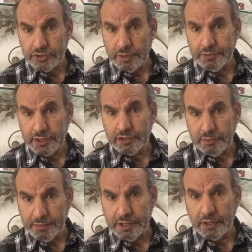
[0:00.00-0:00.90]
subject
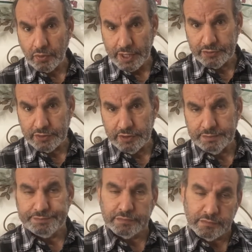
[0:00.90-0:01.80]
to be arrested.
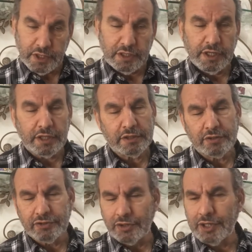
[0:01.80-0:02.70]
And yet,
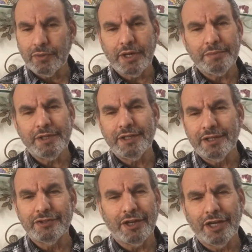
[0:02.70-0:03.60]
Saudi Arabia
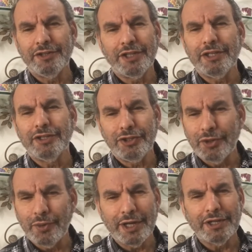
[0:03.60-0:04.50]
is on the
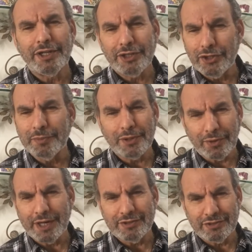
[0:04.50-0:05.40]
UN Human
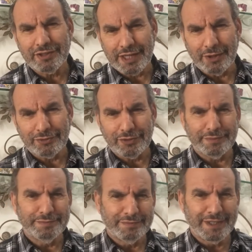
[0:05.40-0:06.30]
Rights Council.